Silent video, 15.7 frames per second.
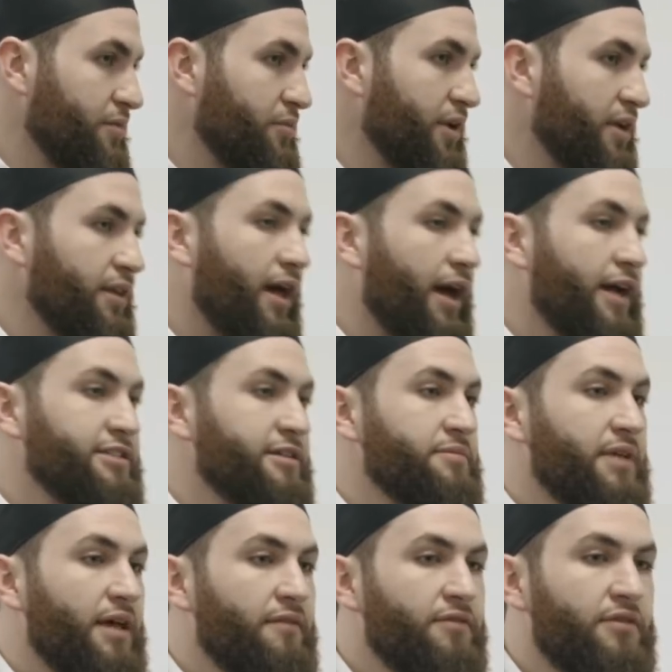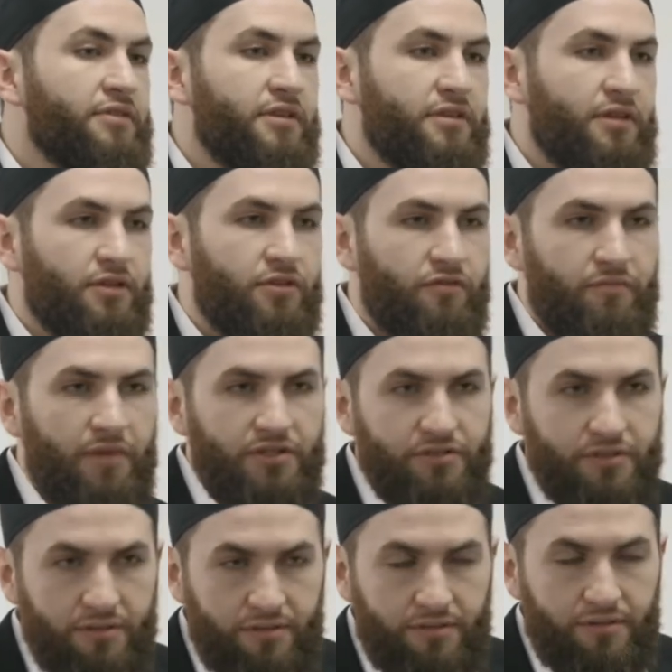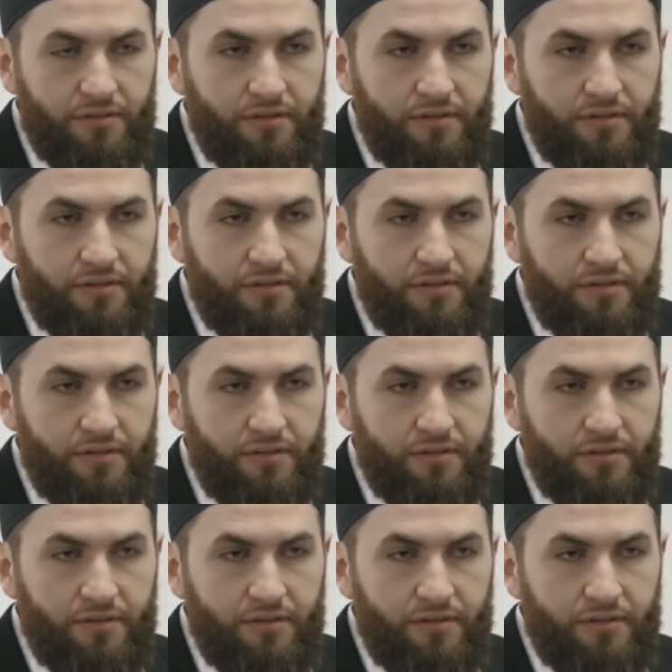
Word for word: May Allah accept everything that you've mentioned